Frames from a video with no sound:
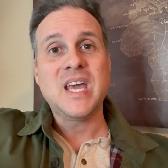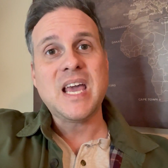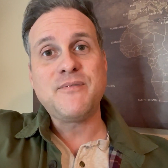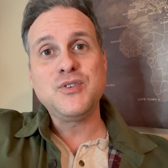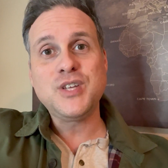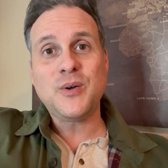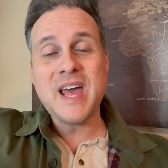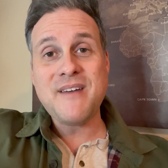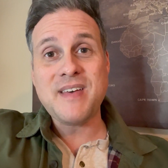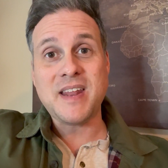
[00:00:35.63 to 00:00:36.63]
If you don't
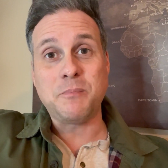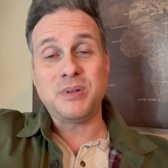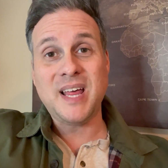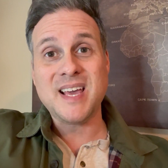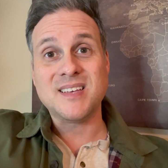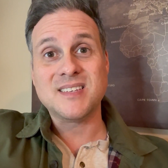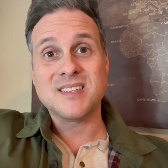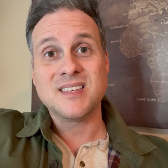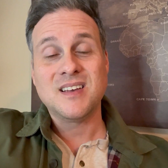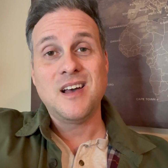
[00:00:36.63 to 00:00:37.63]
have that in
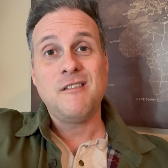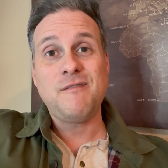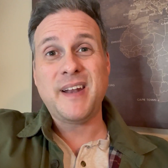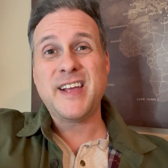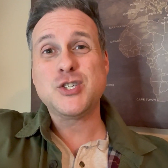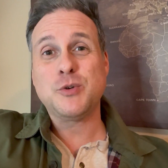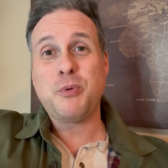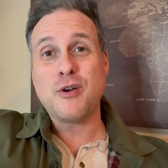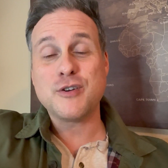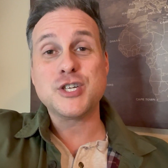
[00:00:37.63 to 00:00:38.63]
place, financial
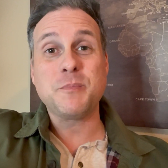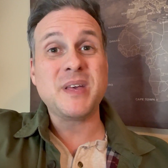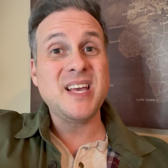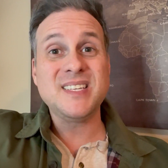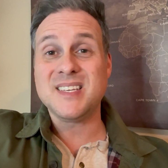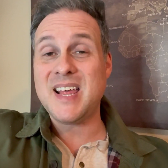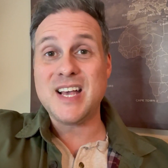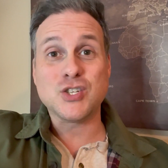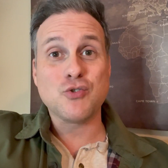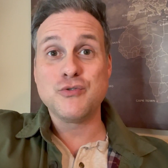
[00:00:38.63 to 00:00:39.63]
partnership isn't
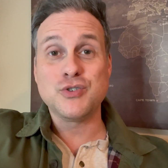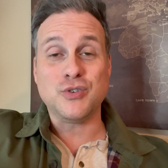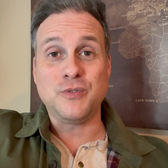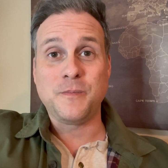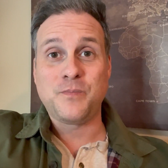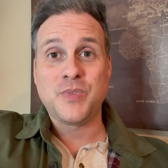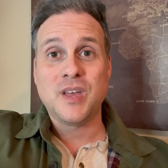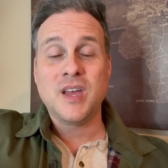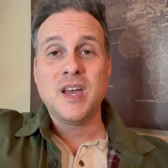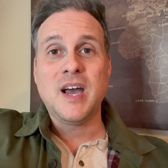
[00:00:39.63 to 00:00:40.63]
as crucial.
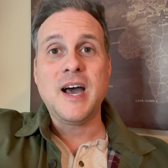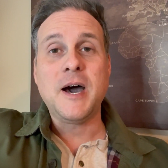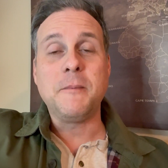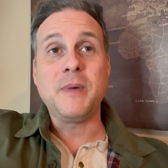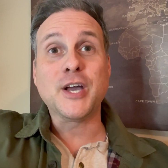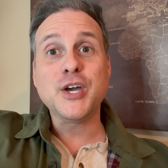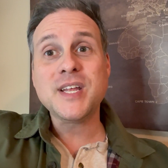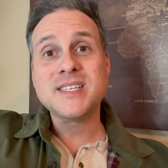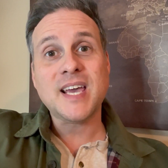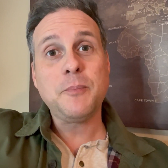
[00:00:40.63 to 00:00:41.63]
A good
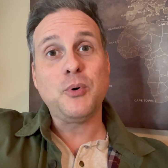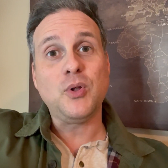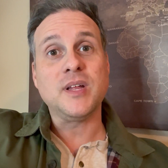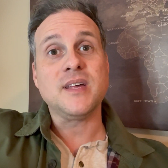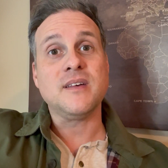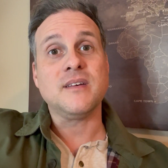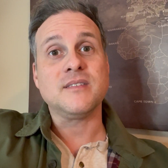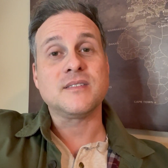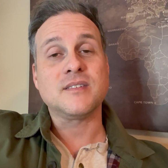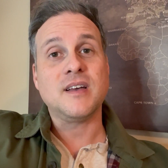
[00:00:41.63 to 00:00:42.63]
example
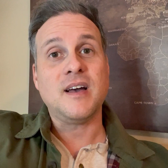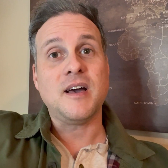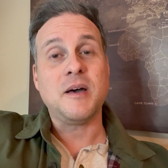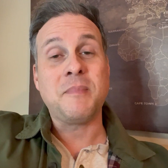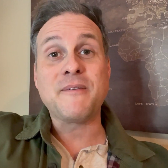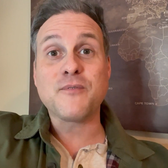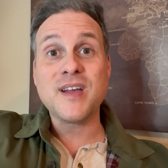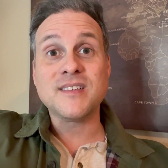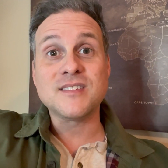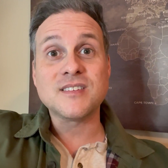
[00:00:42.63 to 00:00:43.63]
is my
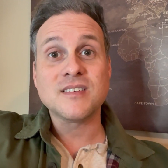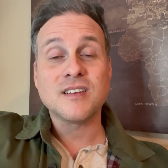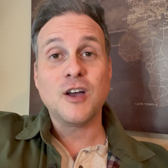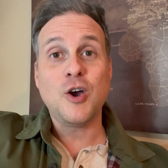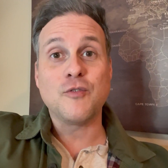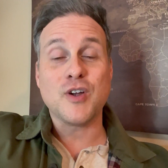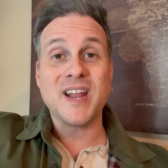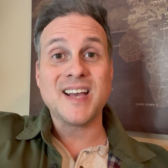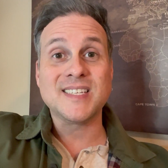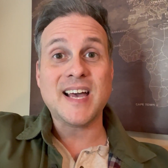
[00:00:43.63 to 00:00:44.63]
friends over at
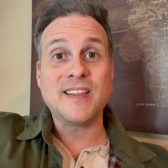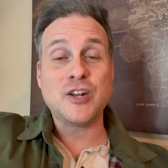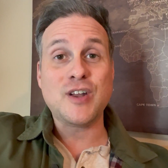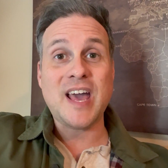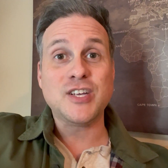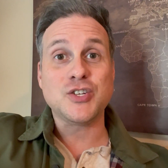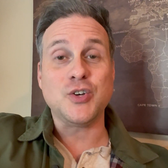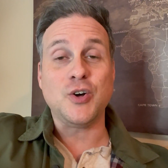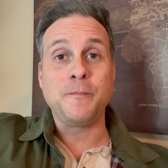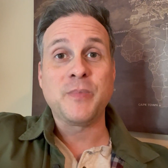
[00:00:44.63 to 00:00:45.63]
Exile
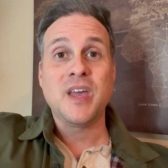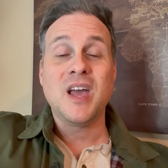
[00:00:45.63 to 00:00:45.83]
International.